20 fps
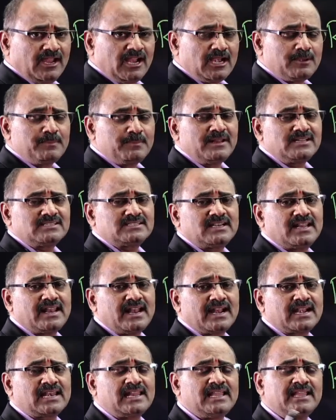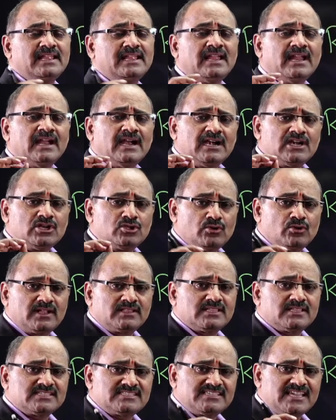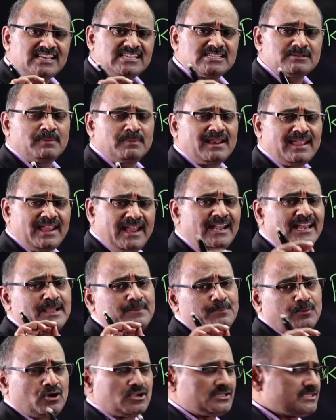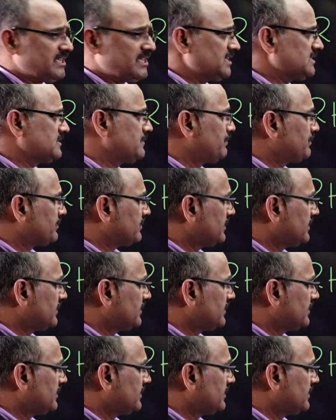It means indirectly during the sensible heating process,